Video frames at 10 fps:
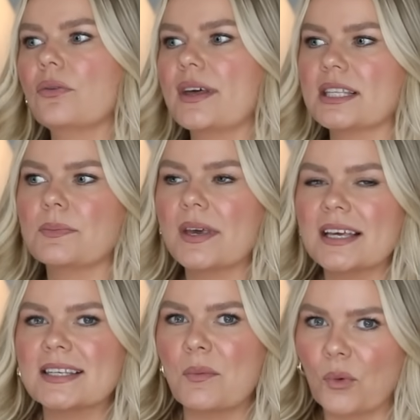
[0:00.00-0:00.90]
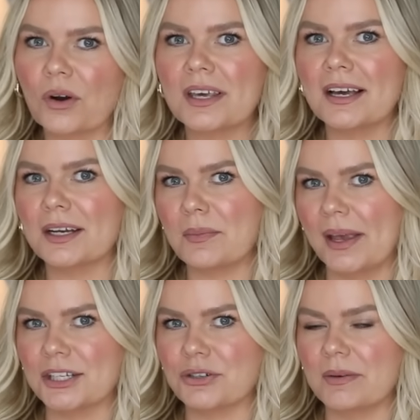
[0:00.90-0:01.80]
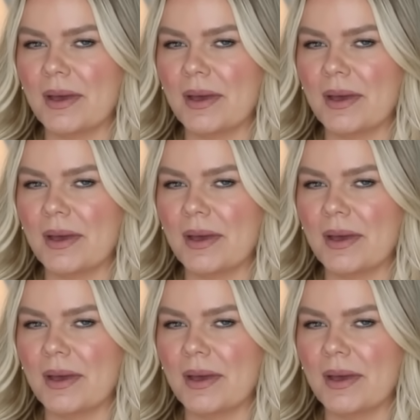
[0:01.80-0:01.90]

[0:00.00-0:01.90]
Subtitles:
That's because I'm working on a pantry